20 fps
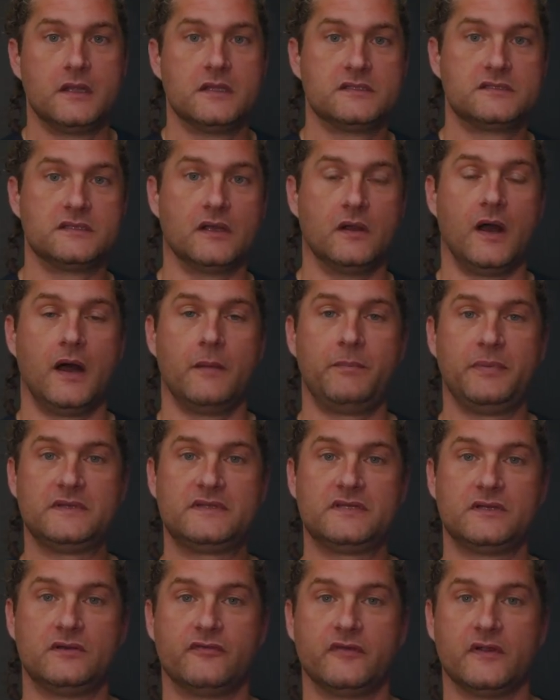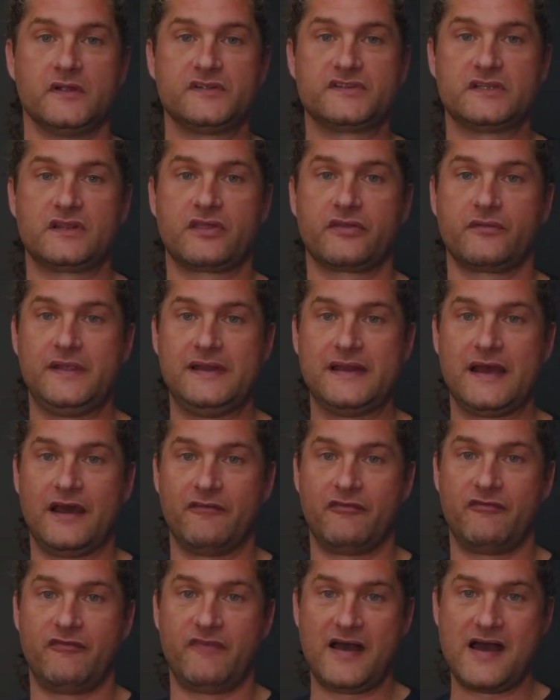So up until version
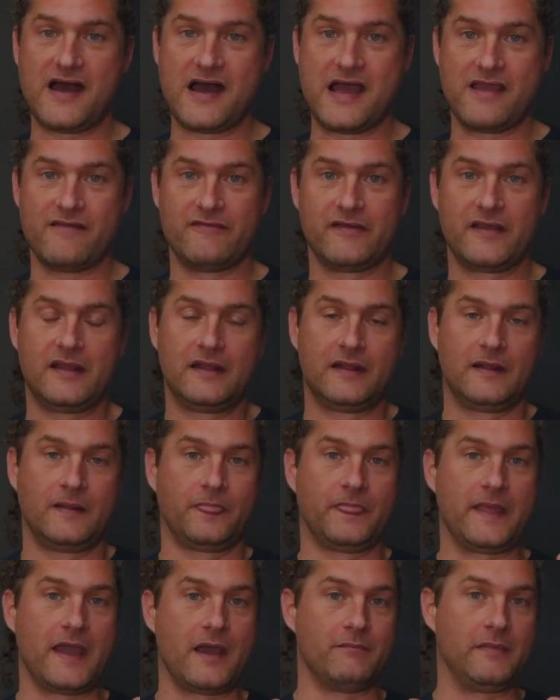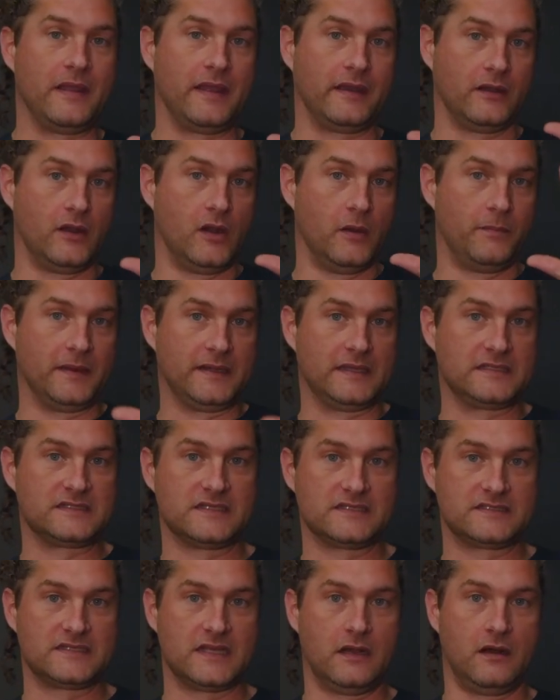3.5, that meant
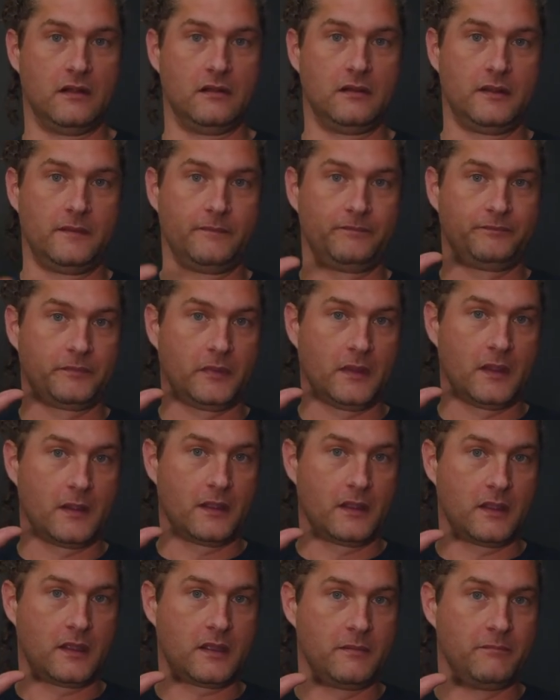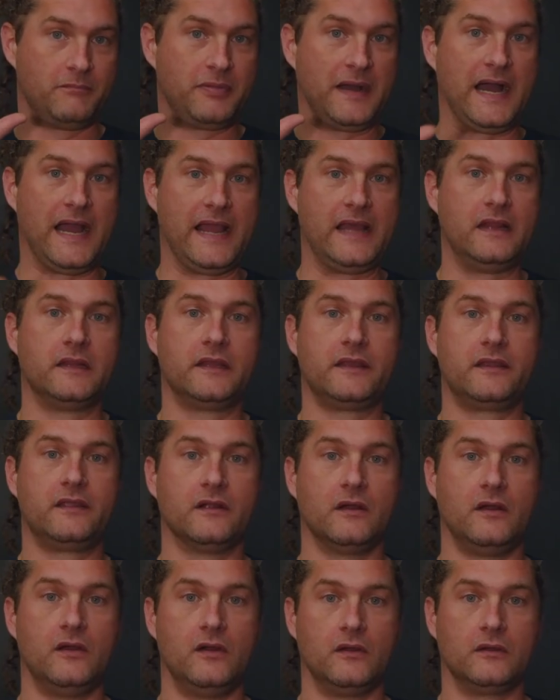OpenSSL compiling
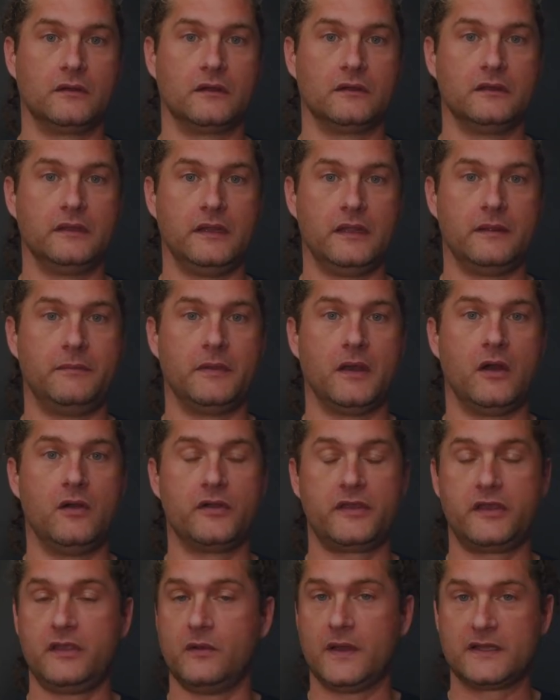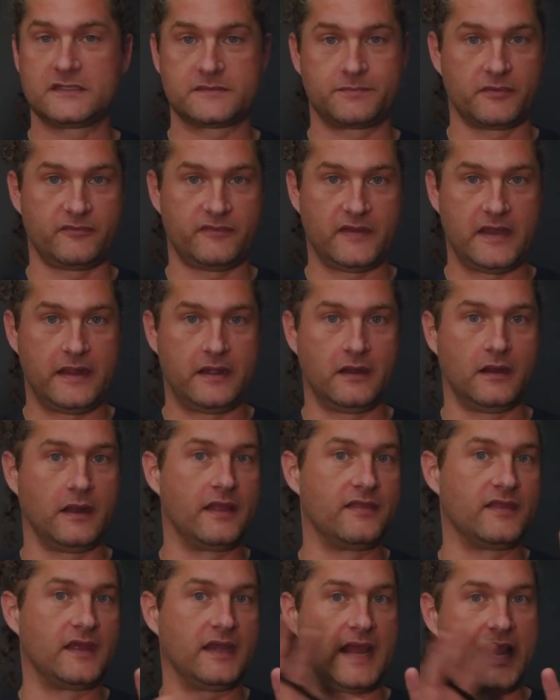your own liboqs provider
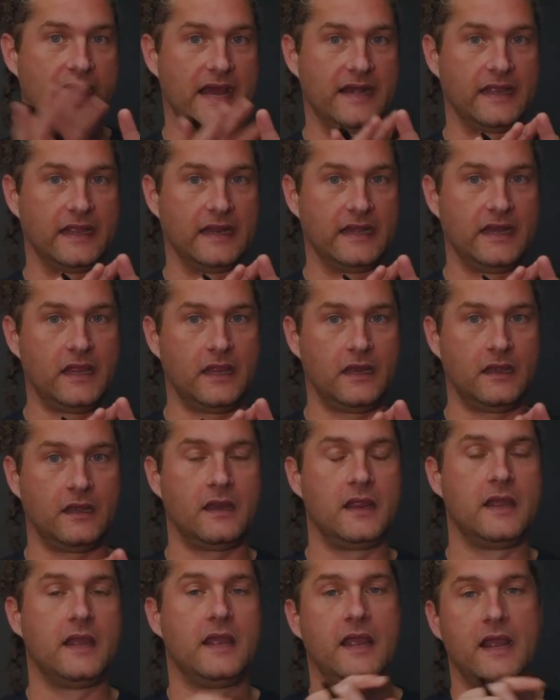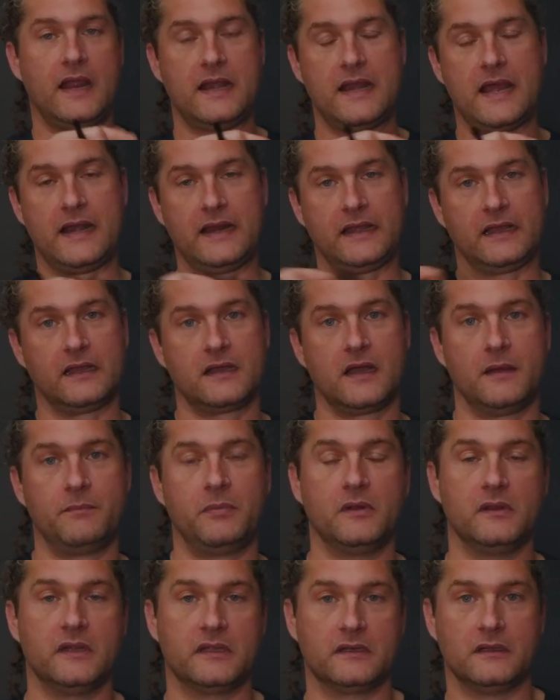and then adding it in and adding a
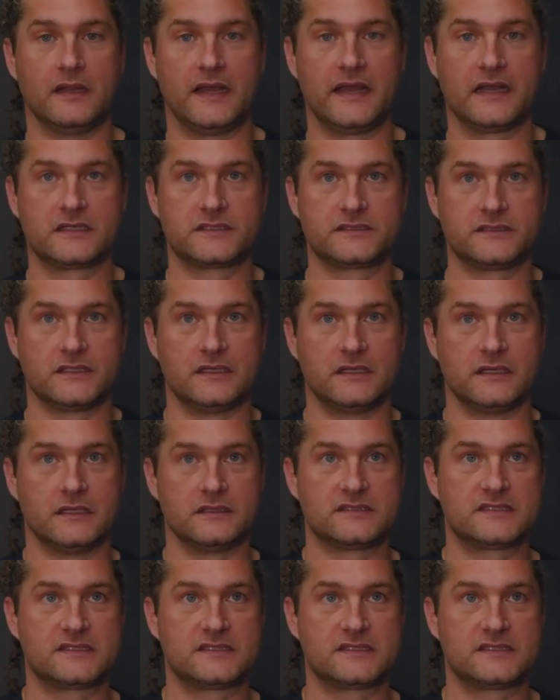couple little extra